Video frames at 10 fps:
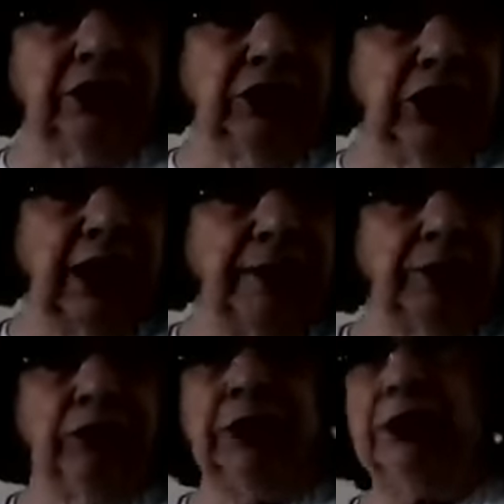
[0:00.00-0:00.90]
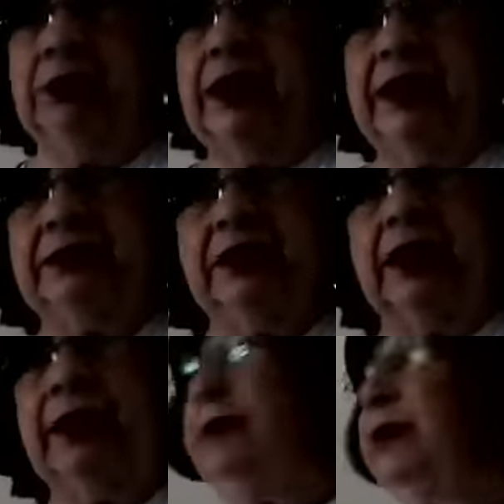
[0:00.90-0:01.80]
chapter, and the last
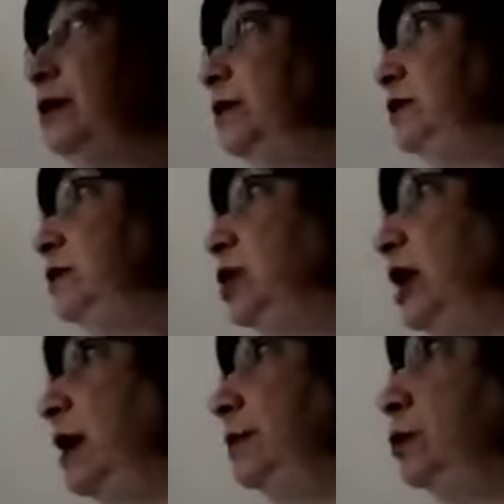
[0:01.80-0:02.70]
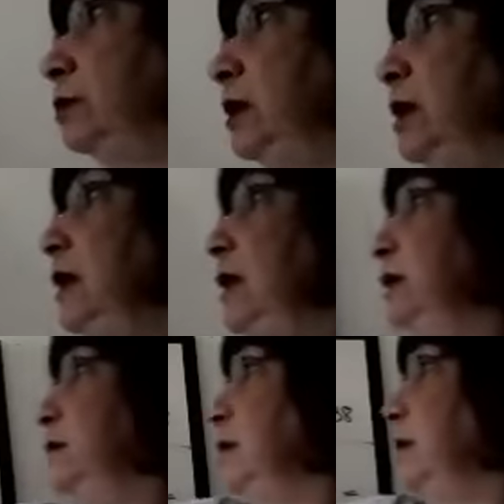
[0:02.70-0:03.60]
topic in this chapter
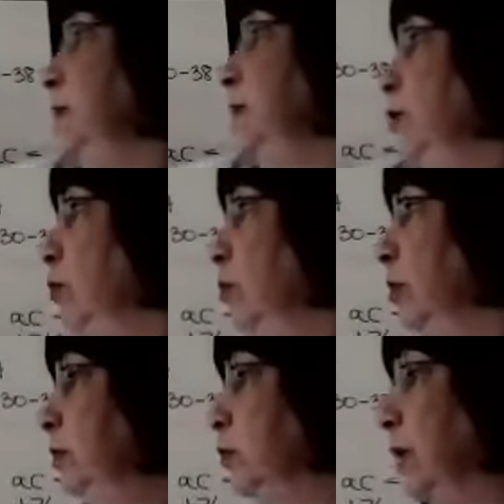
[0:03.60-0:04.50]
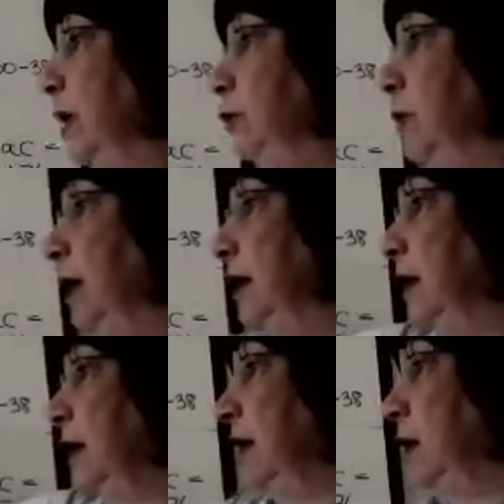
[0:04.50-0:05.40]
is something called quadratic
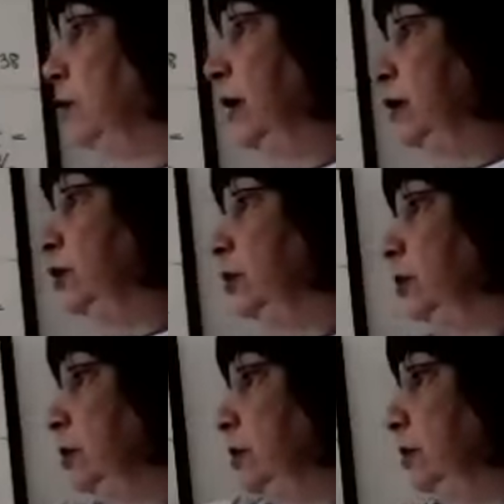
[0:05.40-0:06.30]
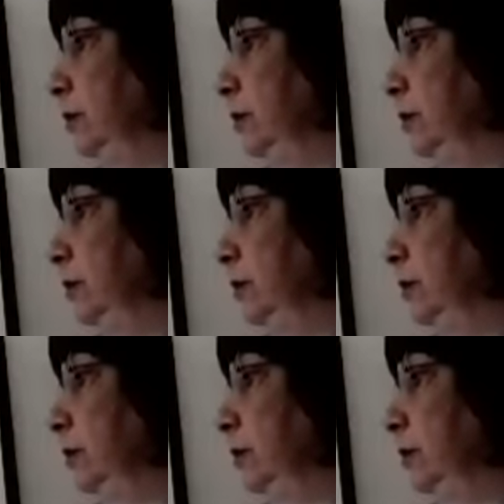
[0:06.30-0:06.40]
equations.